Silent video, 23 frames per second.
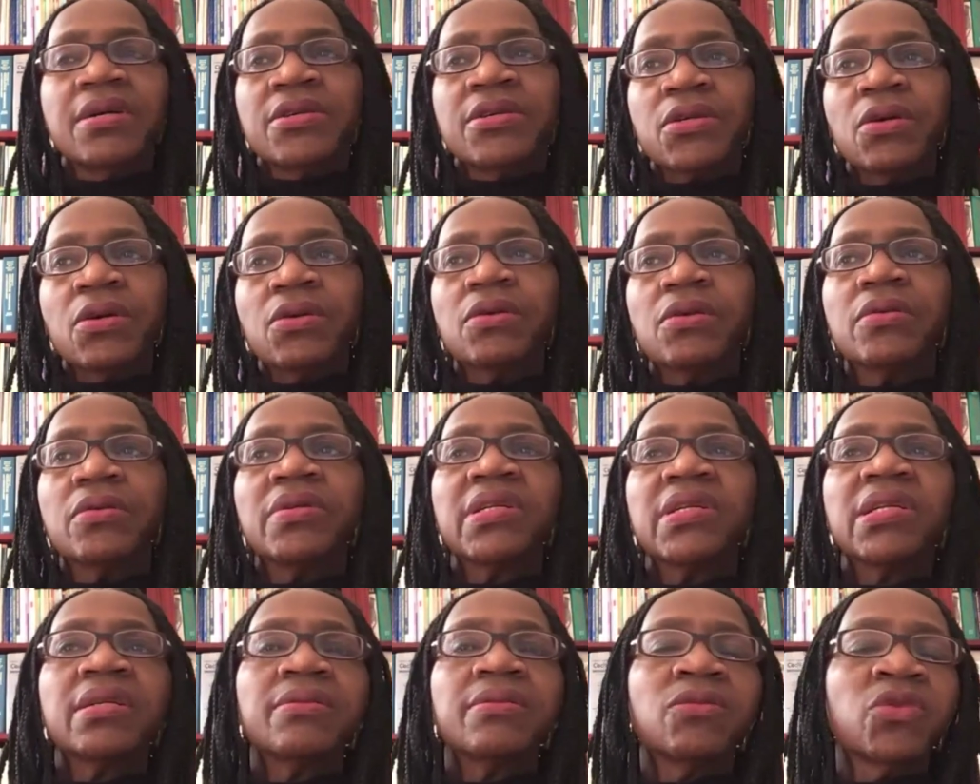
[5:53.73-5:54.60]
So
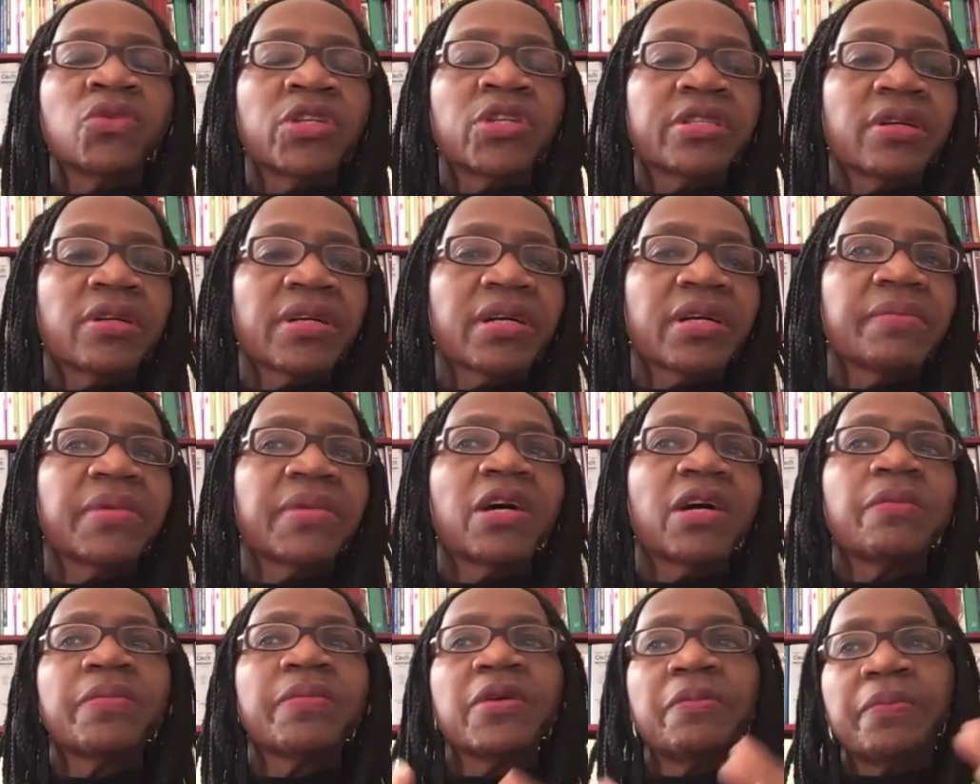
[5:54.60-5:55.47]
we talk
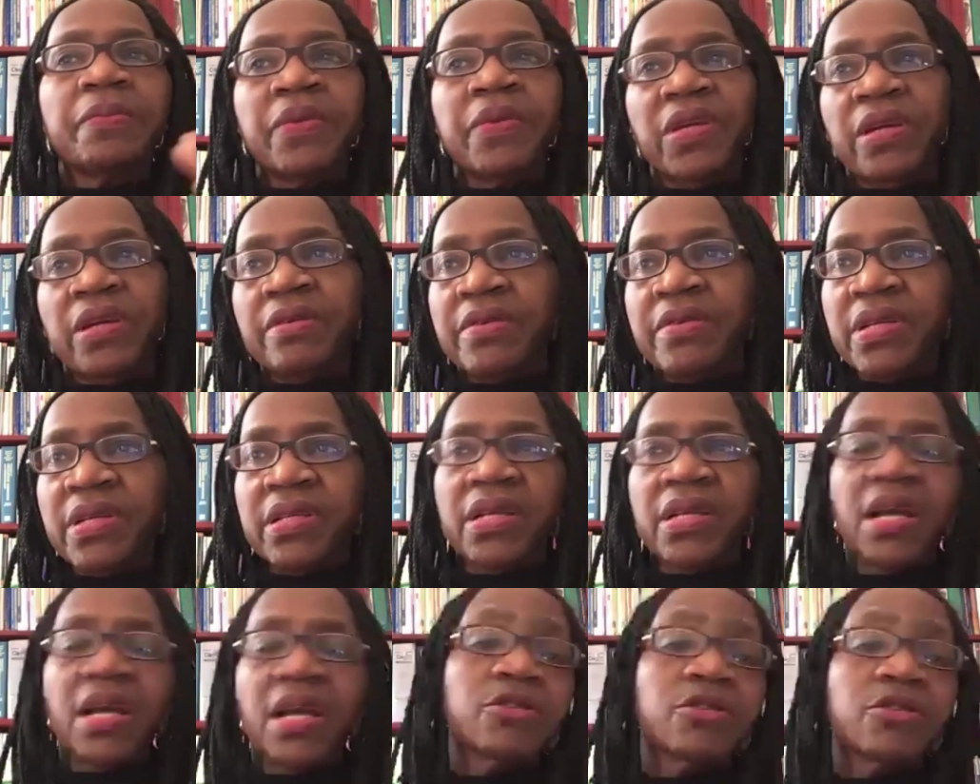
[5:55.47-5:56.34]
about
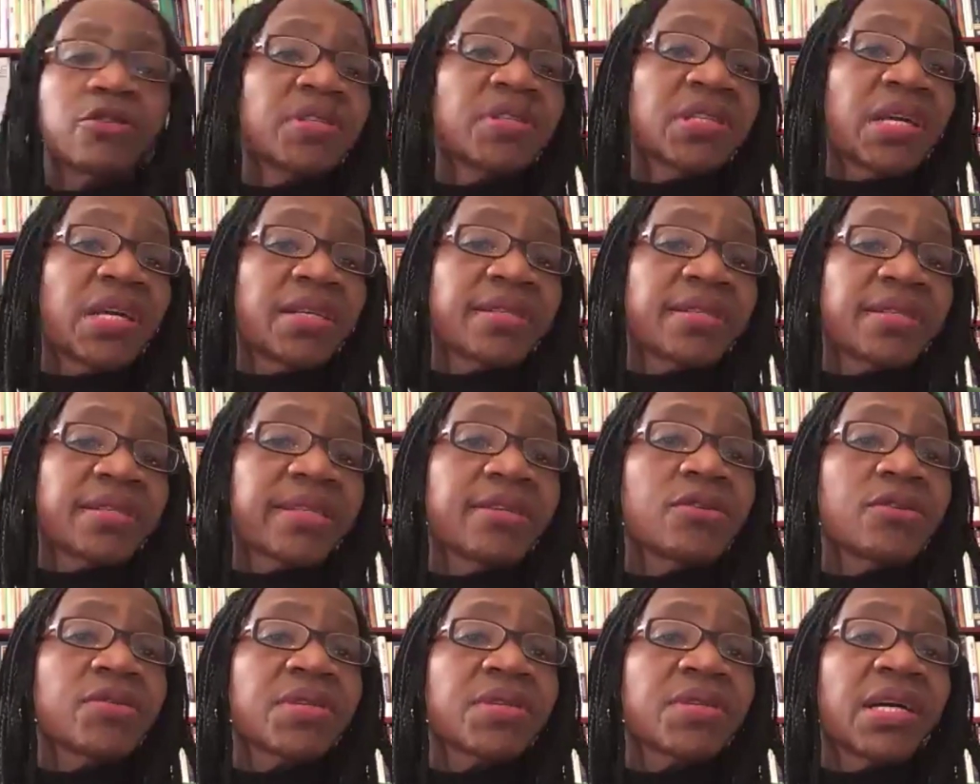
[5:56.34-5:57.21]
preparing and using our
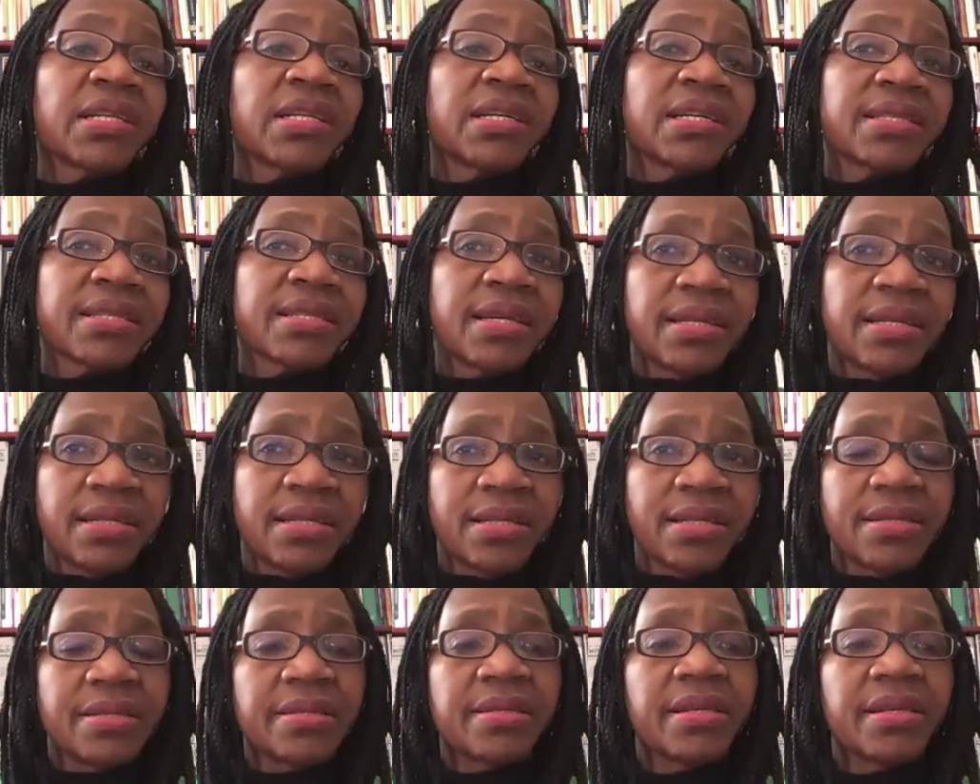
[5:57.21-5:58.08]
skills and our
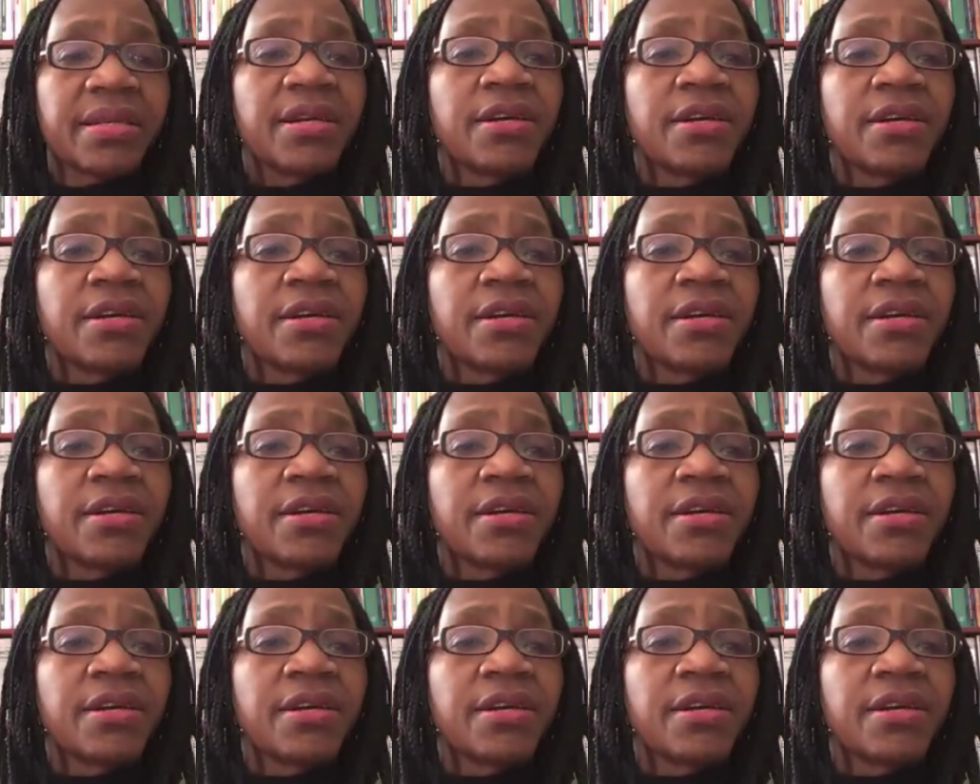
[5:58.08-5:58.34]
talents.